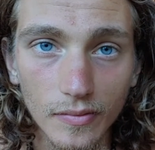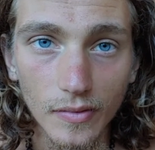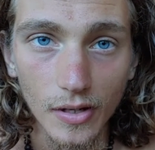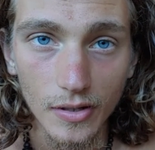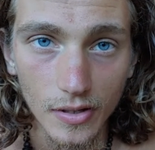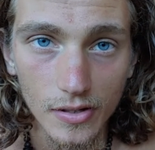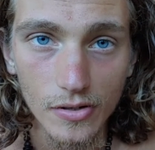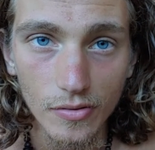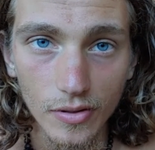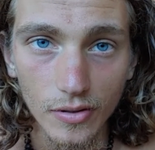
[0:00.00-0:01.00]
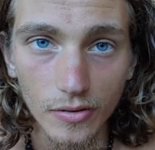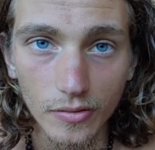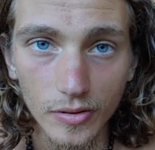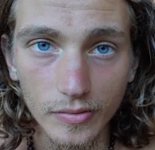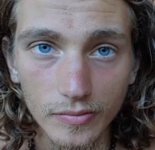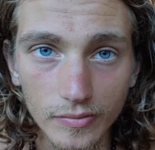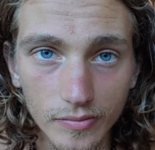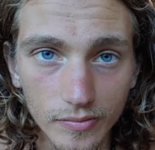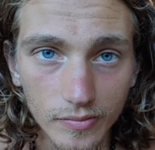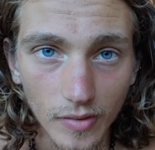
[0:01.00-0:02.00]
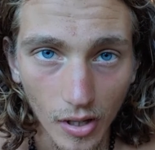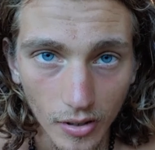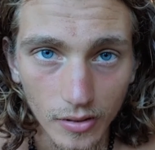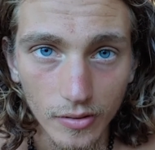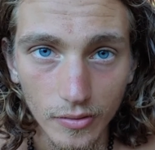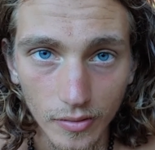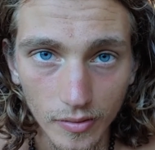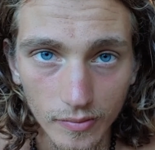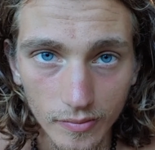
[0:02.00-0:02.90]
And yes, you can do it. I can do it.